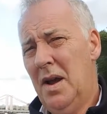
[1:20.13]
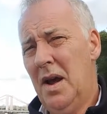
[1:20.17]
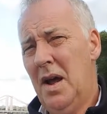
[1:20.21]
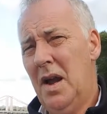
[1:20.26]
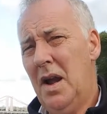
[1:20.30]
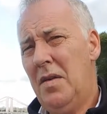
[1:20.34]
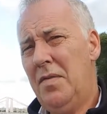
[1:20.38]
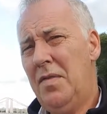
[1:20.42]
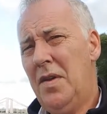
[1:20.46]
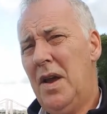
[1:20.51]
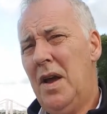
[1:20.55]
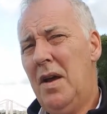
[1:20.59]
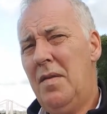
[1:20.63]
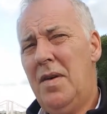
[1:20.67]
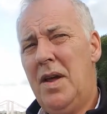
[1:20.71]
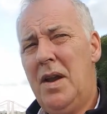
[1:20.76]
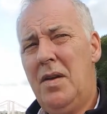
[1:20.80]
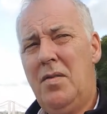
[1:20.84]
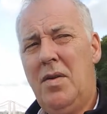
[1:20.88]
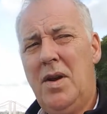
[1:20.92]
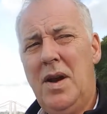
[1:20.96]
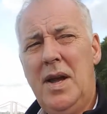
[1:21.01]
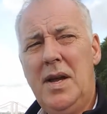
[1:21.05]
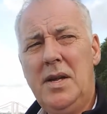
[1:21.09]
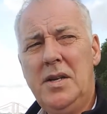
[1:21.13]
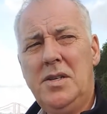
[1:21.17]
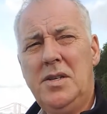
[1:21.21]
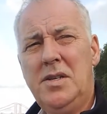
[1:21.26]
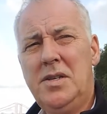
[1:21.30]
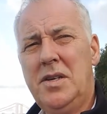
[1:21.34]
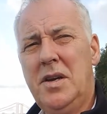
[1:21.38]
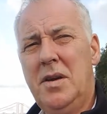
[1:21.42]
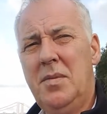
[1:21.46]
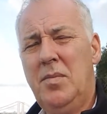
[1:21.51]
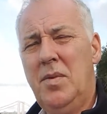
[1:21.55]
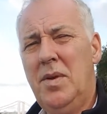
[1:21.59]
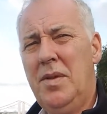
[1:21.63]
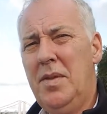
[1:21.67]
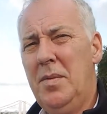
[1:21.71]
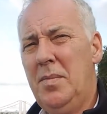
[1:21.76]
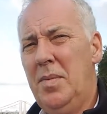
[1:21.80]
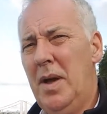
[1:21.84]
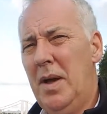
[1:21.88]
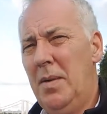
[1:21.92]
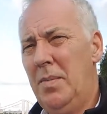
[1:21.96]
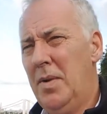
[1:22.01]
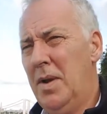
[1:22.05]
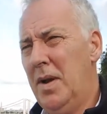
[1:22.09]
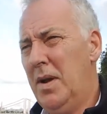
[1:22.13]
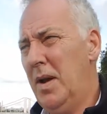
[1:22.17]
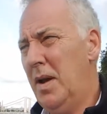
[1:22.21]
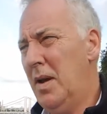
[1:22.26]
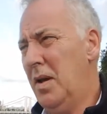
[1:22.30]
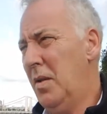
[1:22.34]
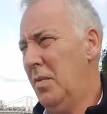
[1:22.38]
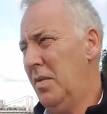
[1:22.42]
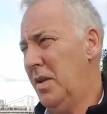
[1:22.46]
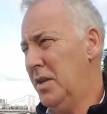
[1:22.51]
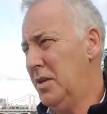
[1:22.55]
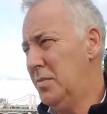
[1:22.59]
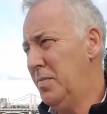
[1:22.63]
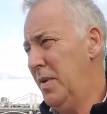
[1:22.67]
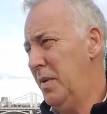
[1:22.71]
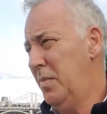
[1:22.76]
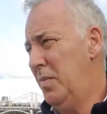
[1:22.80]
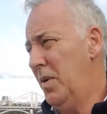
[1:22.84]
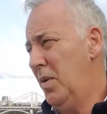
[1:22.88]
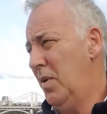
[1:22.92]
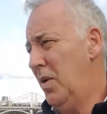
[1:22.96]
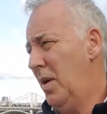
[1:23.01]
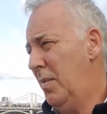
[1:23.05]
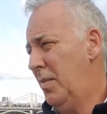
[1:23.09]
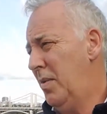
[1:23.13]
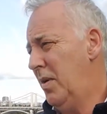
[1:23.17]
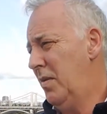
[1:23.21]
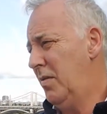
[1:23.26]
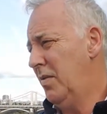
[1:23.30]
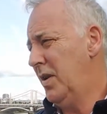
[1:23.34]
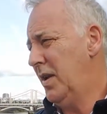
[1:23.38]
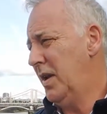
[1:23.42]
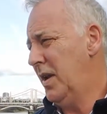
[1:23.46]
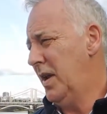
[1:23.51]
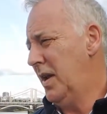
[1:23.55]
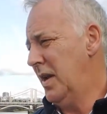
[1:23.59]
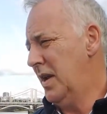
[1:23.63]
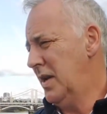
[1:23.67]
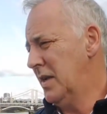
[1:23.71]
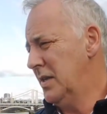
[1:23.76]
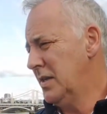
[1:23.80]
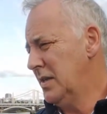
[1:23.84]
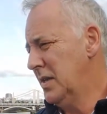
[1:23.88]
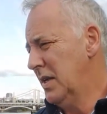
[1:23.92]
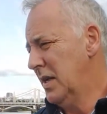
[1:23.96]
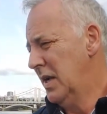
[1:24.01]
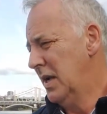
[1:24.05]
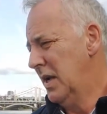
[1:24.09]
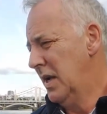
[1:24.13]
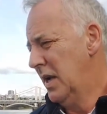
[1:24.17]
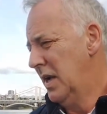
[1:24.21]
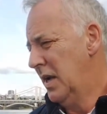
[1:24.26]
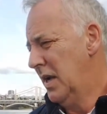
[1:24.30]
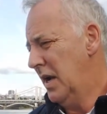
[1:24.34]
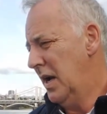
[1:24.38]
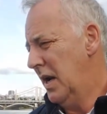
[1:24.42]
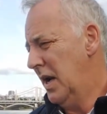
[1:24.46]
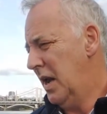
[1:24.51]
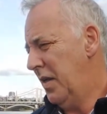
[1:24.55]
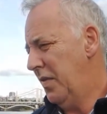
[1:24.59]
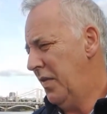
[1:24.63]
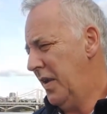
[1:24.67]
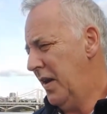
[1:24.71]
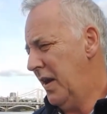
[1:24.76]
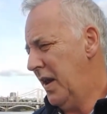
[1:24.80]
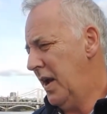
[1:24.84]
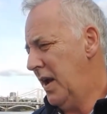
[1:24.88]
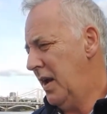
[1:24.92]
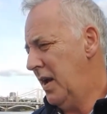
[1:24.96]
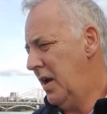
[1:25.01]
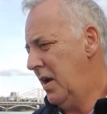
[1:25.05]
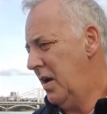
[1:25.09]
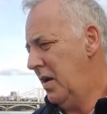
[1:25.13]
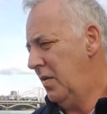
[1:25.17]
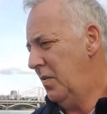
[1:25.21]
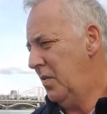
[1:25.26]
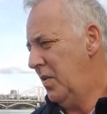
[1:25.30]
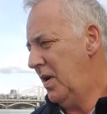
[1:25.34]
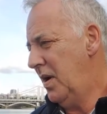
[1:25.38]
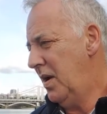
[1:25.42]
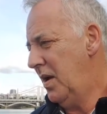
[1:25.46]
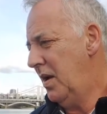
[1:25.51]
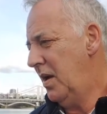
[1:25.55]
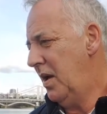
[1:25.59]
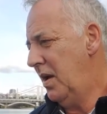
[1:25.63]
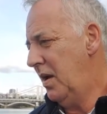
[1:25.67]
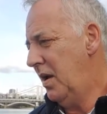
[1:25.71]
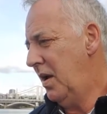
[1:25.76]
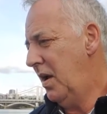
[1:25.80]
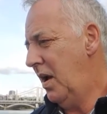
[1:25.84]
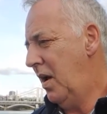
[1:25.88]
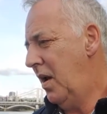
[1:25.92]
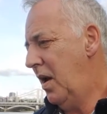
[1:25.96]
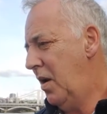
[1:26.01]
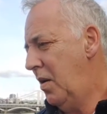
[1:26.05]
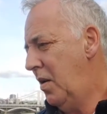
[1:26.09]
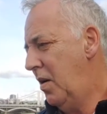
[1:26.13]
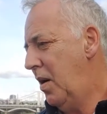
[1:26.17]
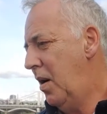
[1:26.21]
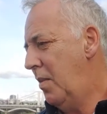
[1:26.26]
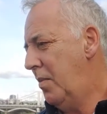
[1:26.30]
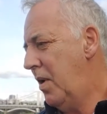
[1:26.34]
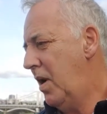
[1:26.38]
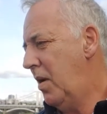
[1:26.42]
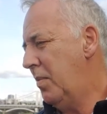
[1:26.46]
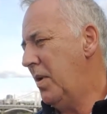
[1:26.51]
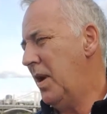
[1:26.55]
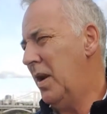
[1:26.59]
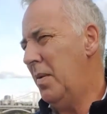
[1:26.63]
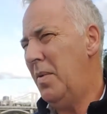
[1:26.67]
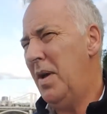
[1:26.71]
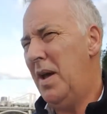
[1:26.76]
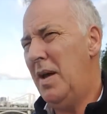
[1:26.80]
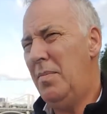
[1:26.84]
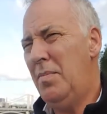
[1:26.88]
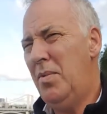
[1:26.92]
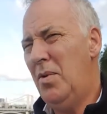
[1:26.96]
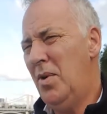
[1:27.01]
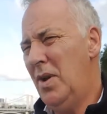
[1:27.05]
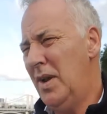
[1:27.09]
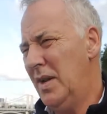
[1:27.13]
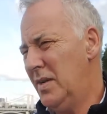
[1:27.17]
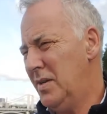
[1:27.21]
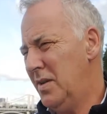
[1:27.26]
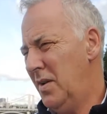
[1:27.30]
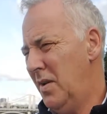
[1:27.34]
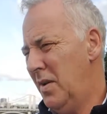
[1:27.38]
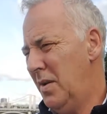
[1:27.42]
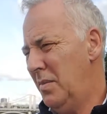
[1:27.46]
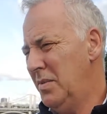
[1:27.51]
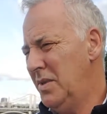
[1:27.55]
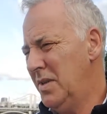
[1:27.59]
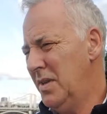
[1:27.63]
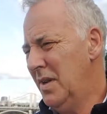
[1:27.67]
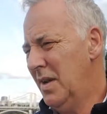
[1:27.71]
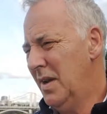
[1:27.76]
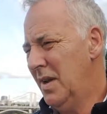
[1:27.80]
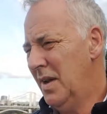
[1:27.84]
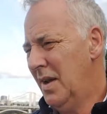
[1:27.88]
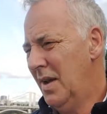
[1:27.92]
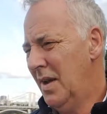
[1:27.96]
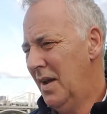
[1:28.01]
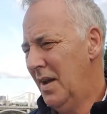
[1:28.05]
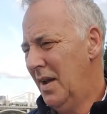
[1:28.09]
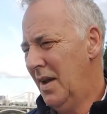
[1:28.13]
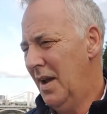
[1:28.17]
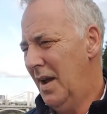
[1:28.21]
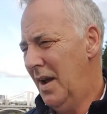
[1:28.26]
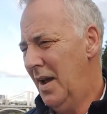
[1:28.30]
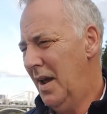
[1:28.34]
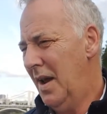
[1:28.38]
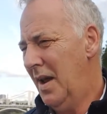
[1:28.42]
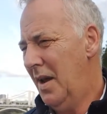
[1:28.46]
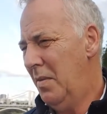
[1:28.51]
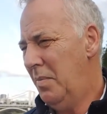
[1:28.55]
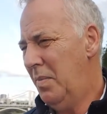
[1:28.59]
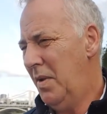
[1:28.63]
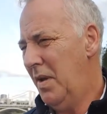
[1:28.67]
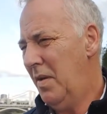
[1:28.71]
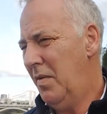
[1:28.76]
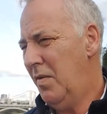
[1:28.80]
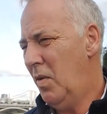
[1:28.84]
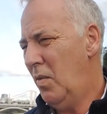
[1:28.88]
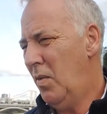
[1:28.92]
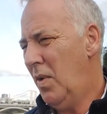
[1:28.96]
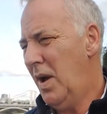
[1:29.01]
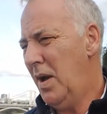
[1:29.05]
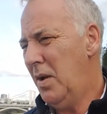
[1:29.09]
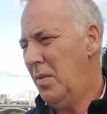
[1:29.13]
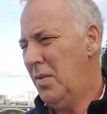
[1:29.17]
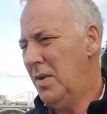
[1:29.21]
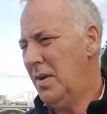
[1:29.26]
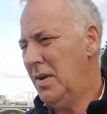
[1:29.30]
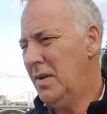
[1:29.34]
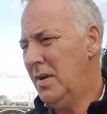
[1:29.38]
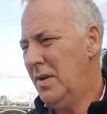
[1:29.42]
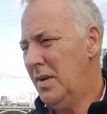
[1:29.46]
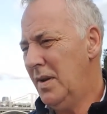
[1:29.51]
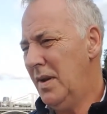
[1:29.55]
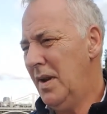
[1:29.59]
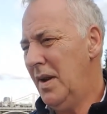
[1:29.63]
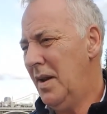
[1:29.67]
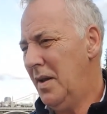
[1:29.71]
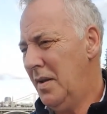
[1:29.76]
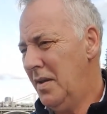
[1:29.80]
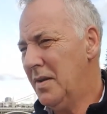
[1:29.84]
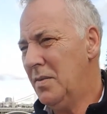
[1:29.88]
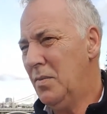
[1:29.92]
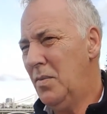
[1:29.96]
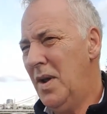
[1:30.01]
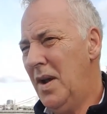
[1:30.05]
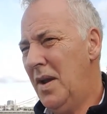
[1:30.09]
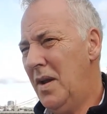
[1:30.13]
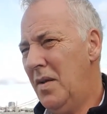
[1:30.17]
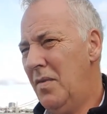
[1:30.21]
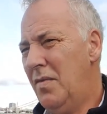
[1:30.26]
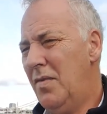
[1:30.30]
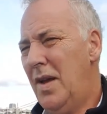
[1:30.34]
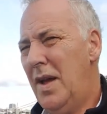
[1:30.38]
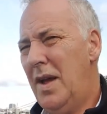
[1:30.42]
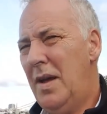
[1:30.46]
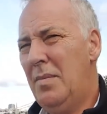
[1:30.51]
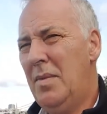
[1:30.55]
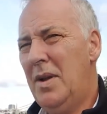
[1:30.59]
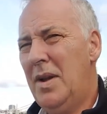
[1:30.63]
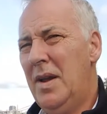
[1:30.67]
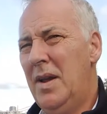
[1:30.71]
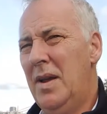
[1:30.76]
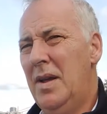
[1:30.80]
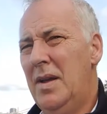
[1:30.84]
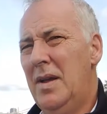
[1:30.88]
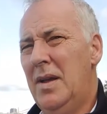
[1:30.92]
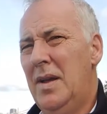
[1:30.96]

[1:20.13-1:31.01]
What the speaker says: And I think I've had a relationship with the public that's been built up over the years, and I think they know where I might have been a bad boy at times, and a bit of a wayward, one of the family,